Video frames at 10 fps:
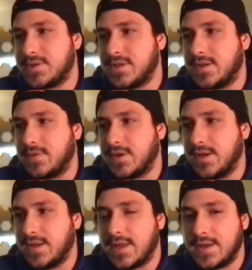definitely
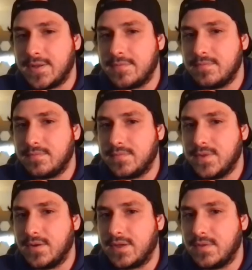going to get in.
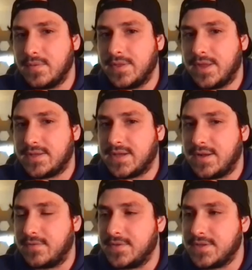He won that
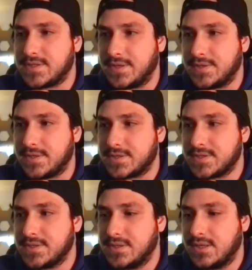title for the
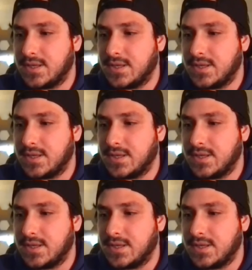Celtics.